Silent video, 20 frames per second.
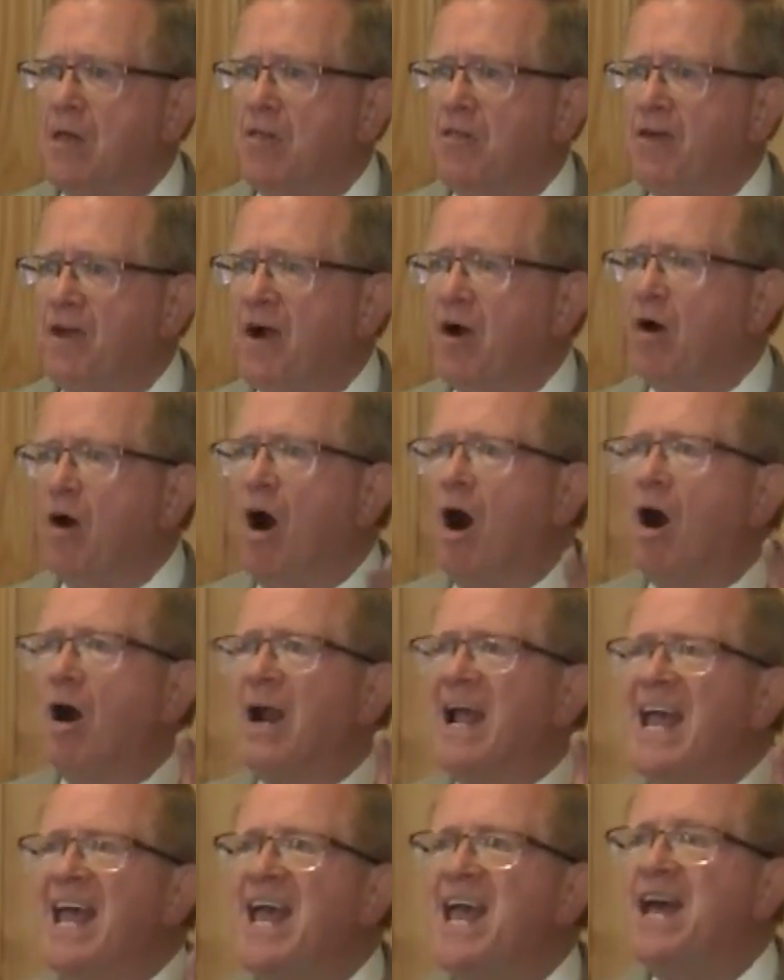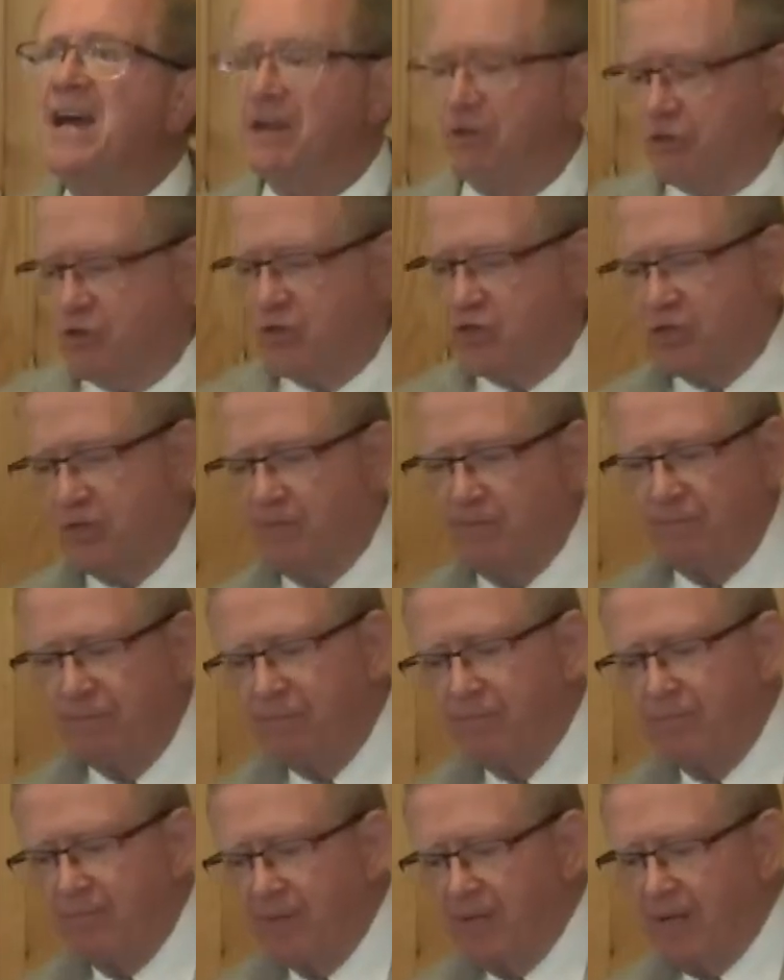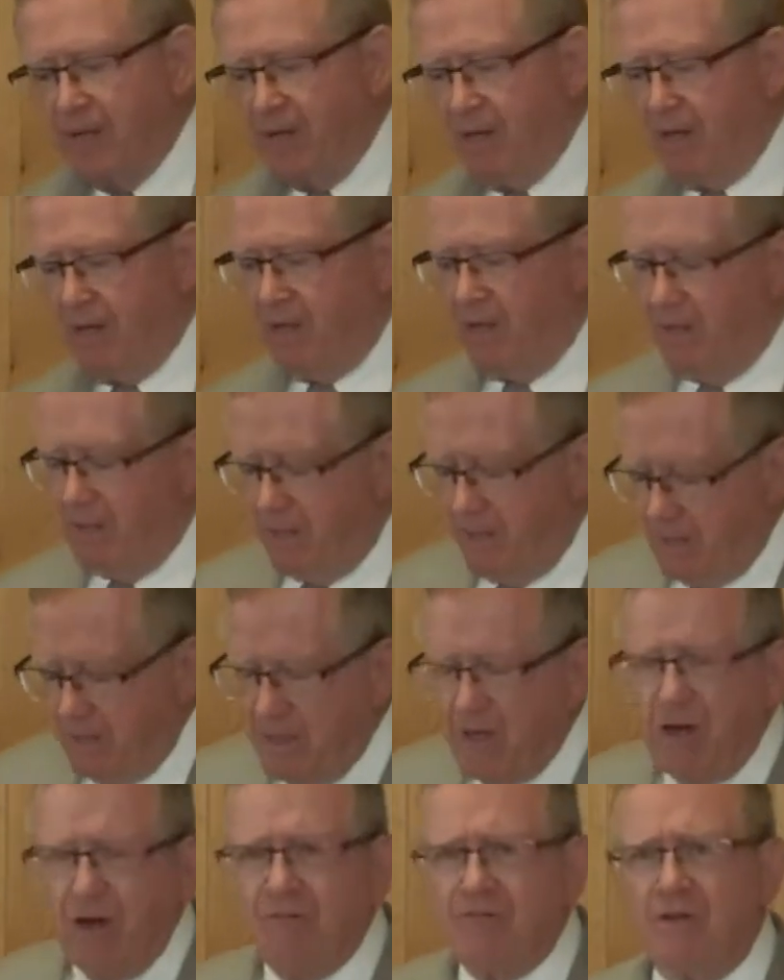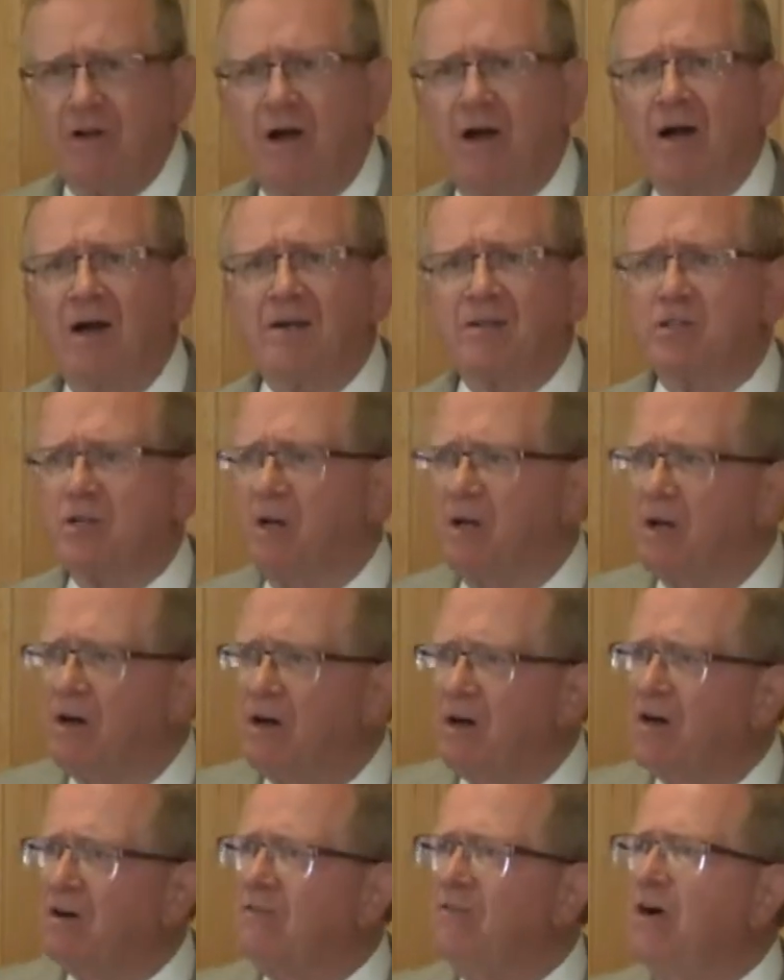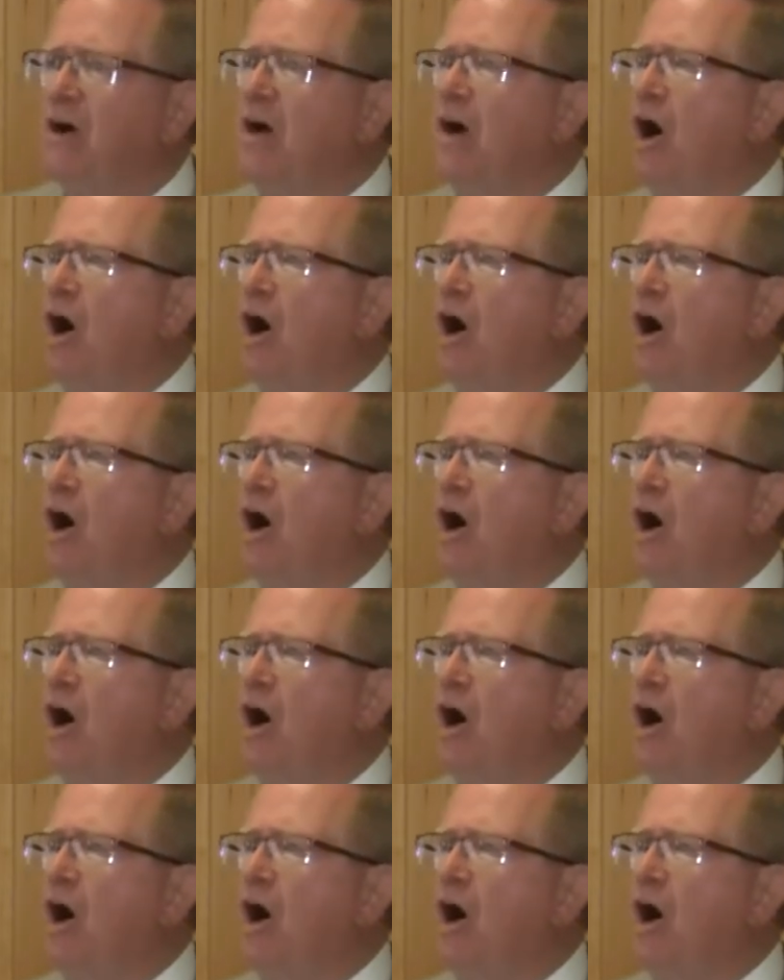There are hints of God's love